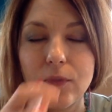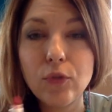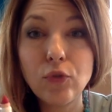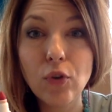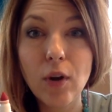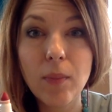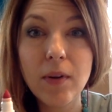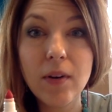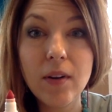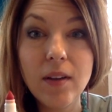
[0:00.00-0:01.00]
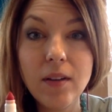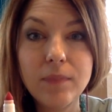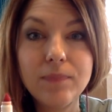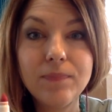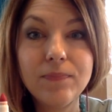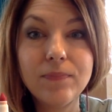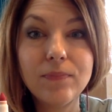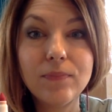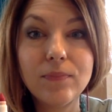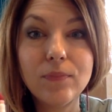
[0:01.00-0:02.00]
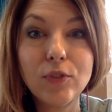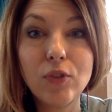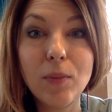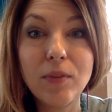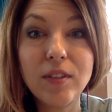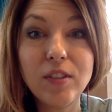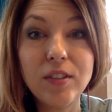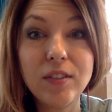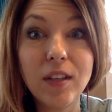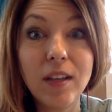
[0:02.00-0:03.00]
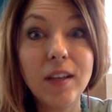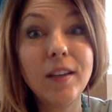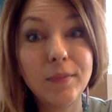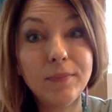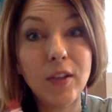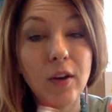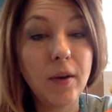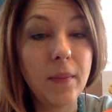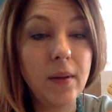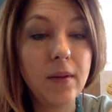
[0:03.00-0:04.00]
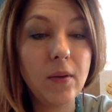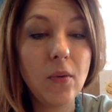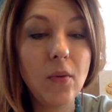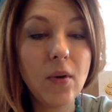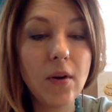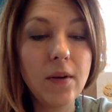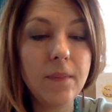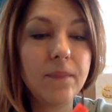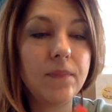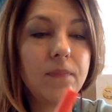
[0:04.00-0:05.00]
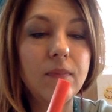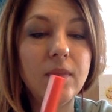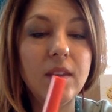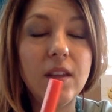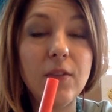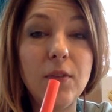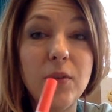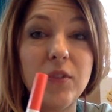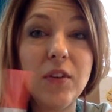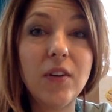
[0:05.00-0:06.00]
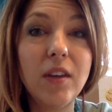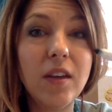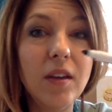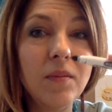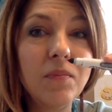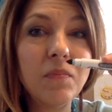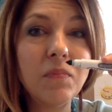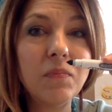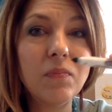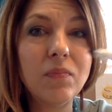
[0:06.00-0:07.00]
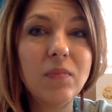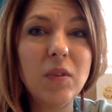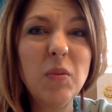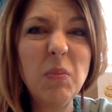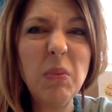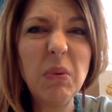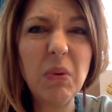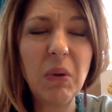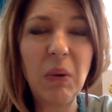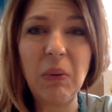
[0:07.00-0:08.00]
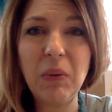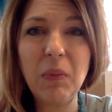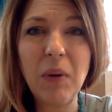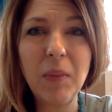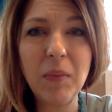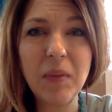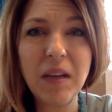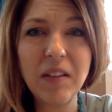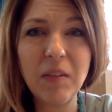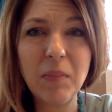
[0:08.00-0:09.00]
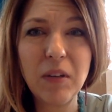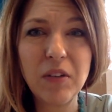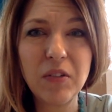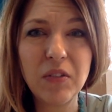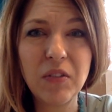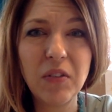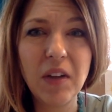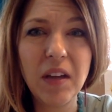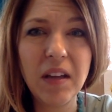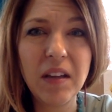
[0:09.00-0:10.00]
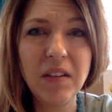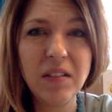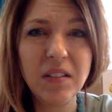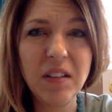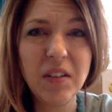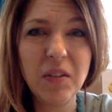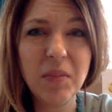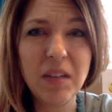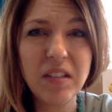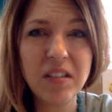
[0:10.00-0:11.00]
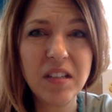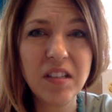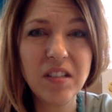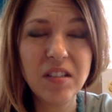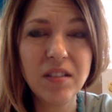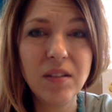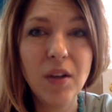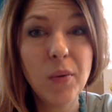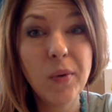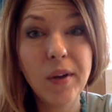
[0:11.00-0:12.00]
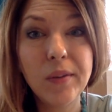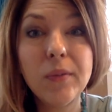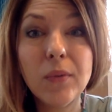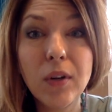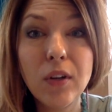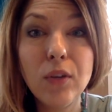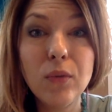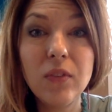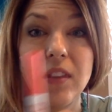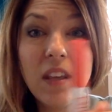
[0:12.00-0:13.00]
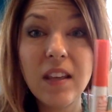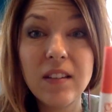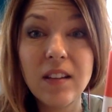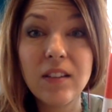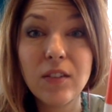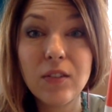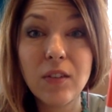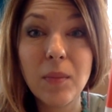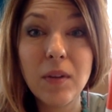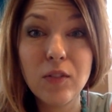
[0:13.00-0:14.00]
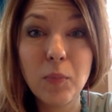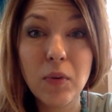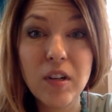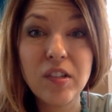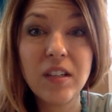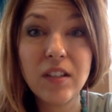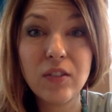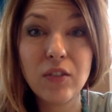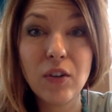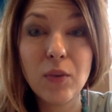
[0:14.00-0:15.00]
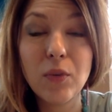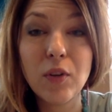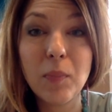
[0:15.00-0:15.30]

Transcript: strawberry, strawberry cheesecake, yum. Or if it was yucky, you probably got some pictures in your head, in your imagination. Well, we're going to use these as some inspiration to get started with our